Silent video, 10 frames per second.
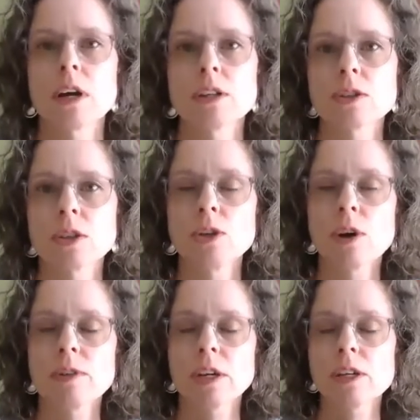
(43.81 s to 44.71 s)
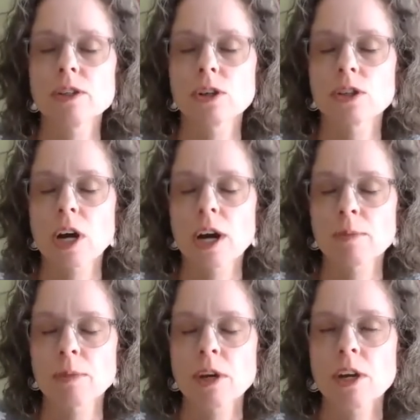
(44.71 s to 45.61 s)
so that you have an easier
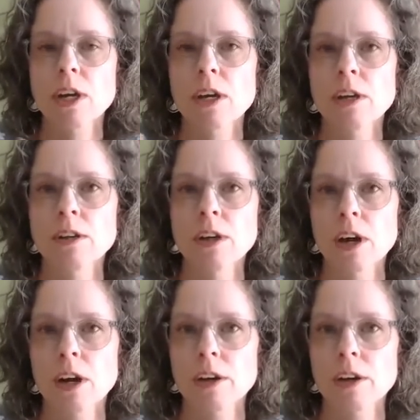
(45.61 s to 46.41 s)
time in